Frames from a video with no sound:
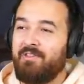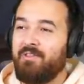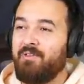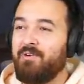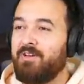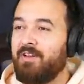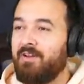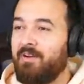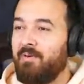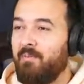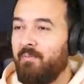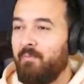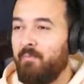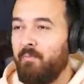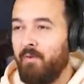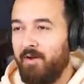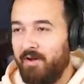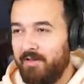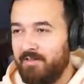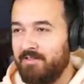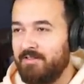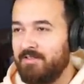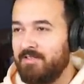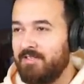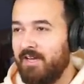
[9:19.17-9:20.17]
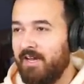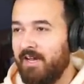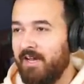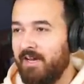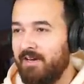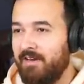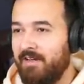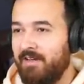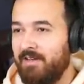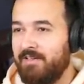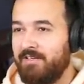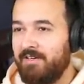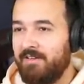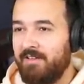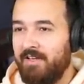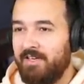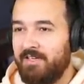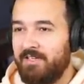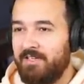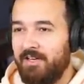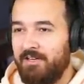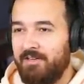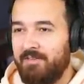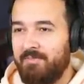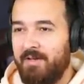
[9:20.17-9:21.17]
look at it once yet until I
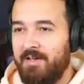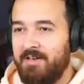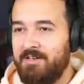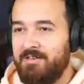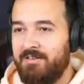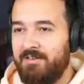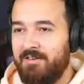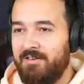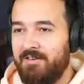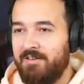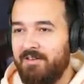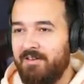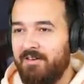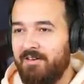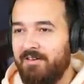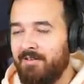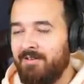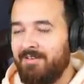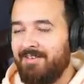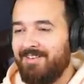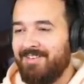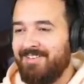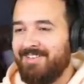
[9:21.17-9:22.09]
just mentioned it.